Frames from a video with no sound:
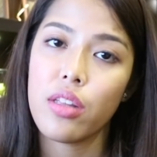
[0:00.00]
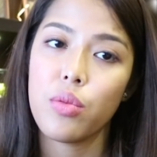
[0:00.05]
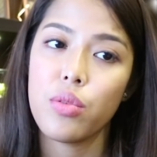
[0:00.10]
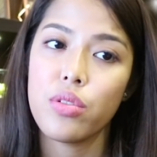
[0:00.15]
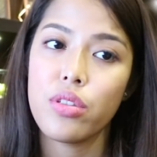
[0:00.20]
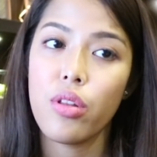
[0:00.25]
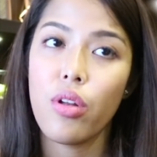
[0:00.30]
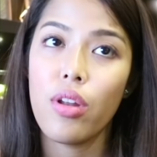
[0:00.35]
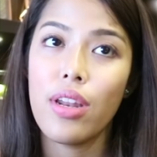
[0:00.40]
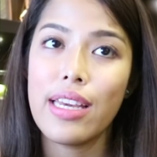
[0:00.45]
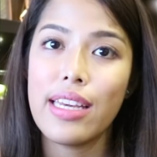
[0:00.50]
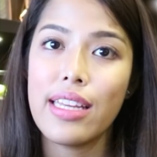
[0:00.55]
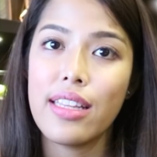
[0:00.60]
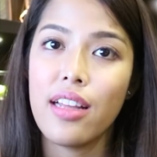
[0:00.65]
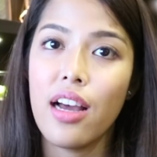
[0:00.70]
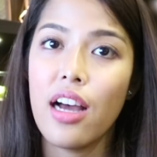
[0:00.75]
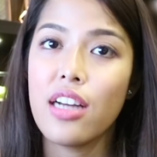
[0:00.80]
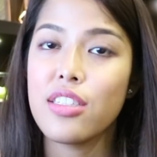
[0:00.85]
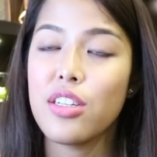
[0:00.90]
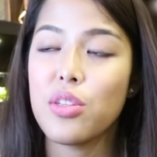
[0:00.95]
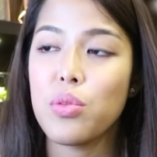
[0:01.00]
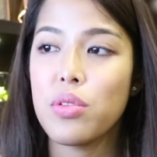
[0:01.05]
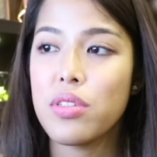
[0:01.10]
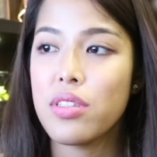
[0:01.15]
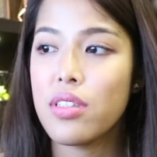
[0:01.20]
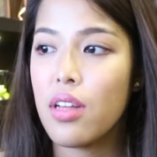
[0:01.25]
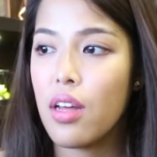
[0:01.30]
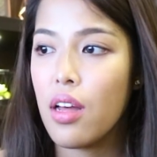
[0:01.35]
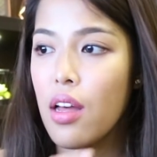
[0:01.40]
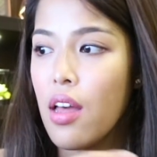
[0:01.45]
It was Lola Idang's. It
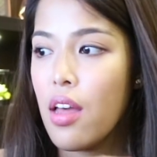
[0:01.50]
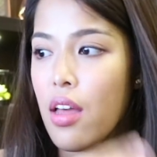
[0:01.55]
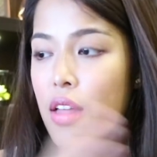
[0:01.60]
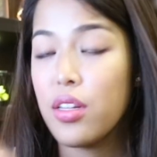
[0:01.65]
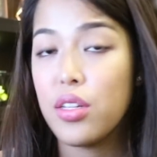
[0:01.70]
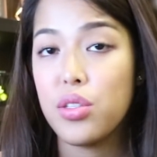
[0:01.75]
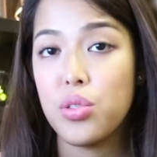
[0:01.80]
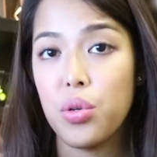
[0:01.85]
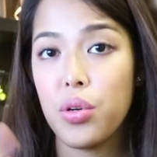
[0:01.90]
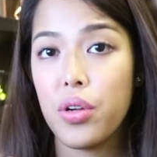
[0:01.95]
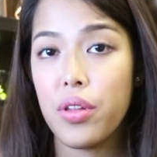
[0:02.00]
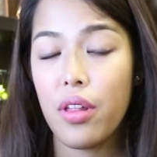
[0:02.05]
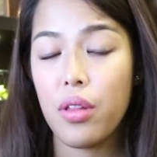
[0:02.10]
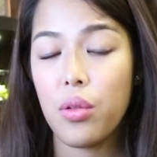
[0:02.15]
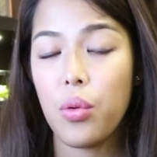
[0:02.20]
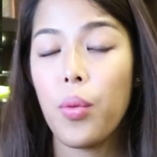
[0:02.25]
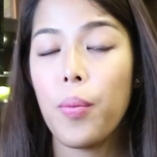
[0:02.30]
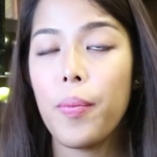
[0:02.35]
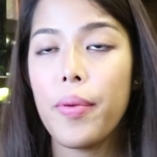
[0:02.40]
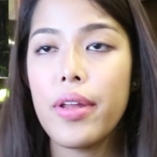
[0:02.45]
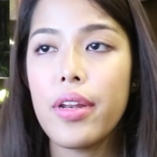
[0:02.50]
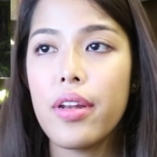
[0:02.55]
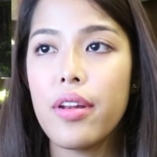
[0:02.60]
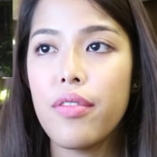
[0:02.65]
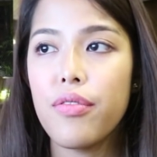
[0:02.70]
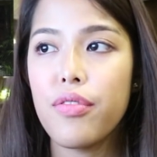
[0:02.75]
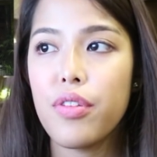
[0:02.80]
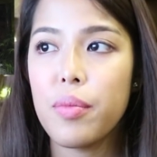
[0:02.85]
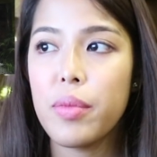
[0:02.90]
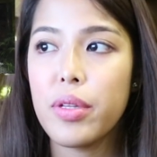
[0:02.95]
was the door that
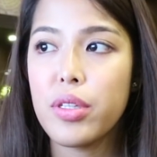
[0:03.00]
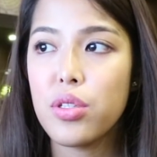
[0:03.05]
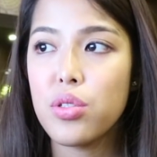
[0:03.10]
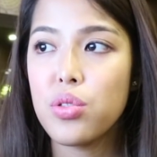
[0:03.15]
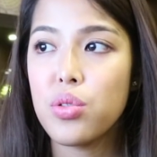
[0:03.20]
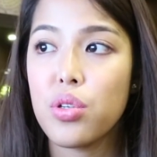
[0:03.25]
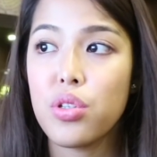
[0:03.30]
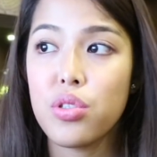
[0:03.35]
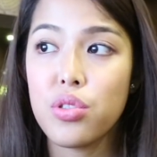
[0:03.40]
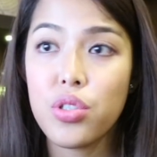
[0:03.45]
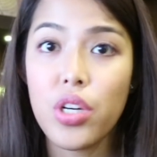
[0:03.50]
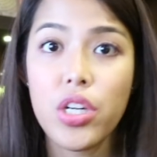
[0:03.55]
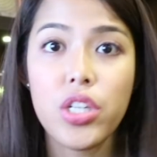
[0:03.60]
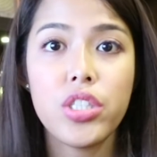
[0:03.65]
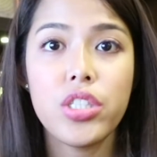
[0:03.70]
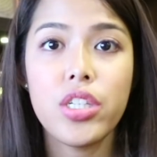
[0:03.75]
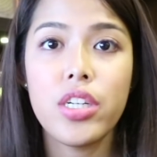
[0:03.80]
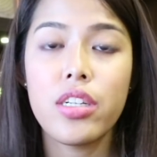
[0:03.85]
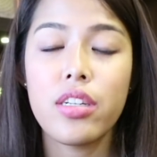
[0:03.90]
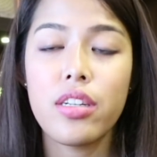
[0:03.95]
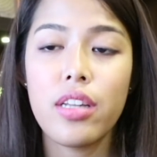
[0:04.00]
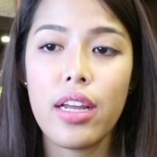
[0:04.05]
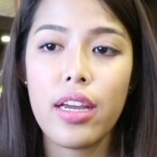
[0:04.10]
opened for me to do construction,